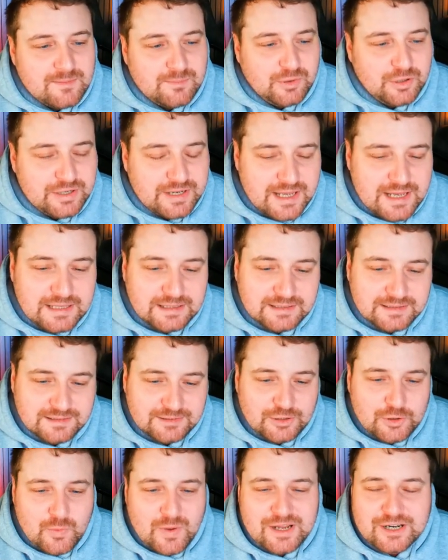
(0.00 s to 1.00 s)
Bloody hell,
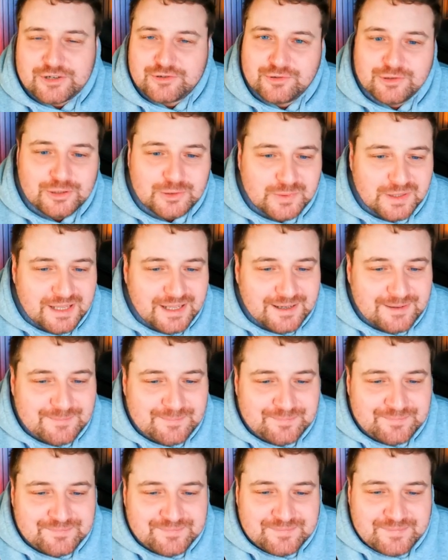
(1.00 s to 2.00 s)
I don't know why I struggled with that.
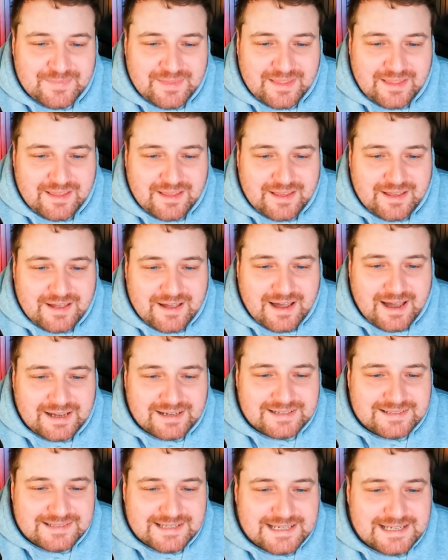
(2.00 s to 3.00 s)

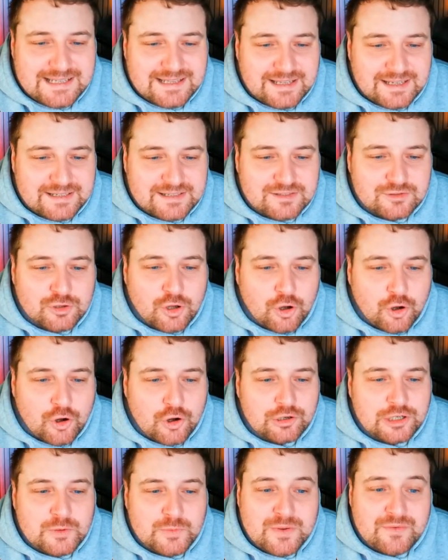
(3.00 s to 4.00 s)
I see this not
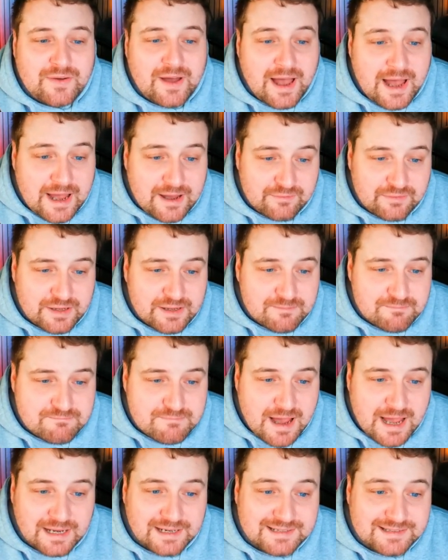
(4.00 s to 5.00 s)
only with Harvey,
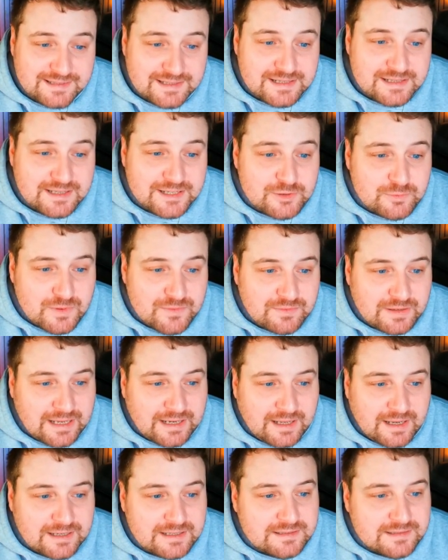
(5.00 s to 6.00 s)
I see this with,
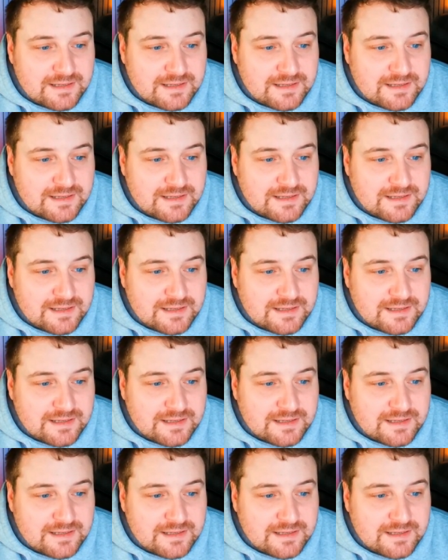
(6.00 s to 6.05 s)
like I